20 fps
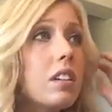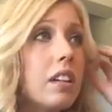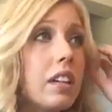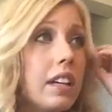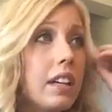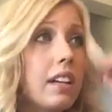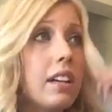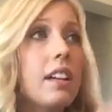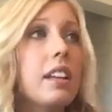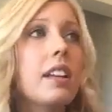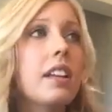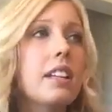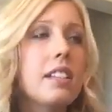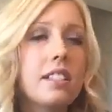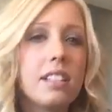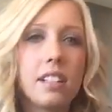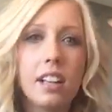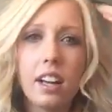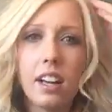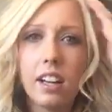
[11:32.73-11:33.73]
Like
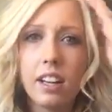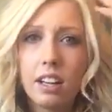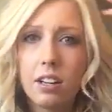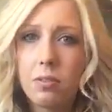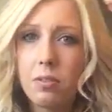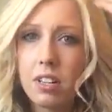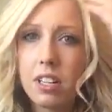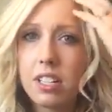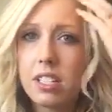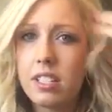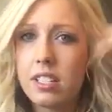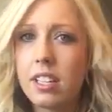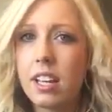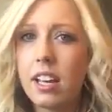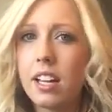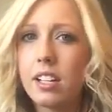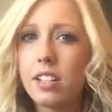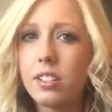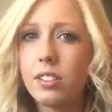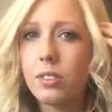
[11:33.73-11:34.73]
this guy, what is
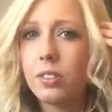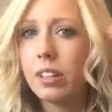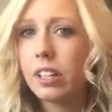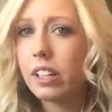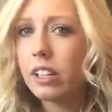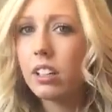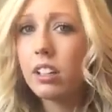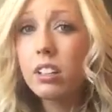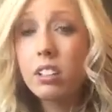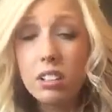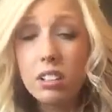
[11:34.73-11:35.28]
that doing?